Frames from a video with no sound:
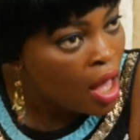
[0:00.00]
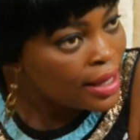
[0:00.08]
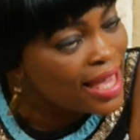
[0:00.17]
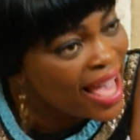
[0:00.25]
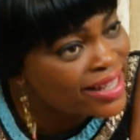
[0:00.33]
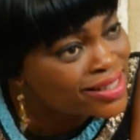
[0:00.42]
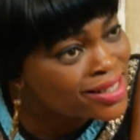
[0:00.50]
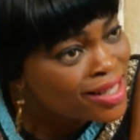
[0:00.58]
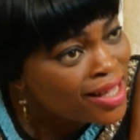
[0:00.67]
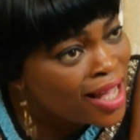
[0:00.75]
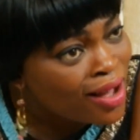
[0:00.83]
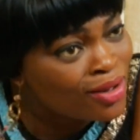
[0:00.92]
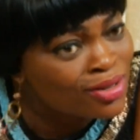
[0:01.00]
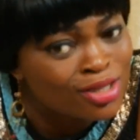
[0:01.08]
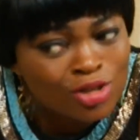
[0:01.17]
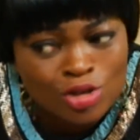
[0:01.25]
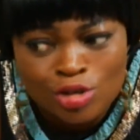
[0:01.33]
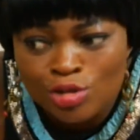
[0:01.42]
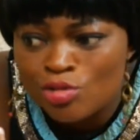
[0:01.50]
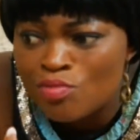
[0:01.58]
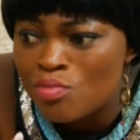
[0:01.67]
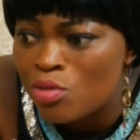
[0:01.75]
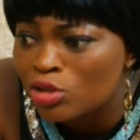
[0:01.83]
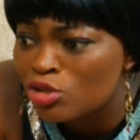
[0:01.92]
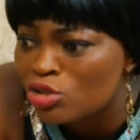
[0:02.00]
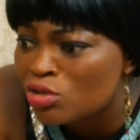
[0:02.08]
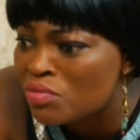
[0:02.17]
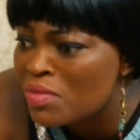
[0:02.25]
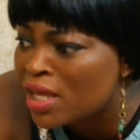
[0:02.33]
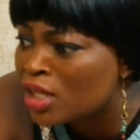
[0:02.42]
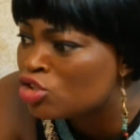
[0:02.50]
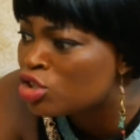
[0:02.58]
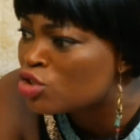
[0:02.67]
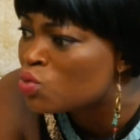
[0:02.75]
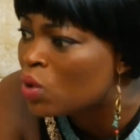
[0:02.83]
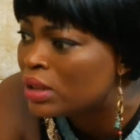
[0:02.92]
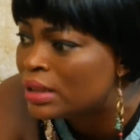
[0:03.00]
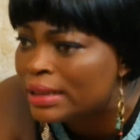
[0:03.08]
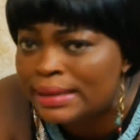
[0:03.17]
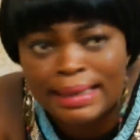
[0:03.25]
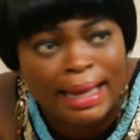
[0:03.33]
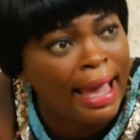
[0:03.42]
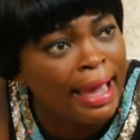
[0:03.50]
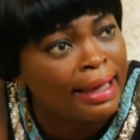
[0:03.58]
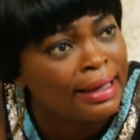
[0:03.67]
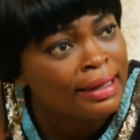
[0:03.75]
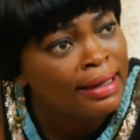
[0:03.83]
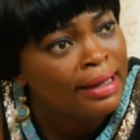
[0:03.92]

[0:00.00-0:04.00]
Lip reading: Yes, cause it's just too much to make in just one day.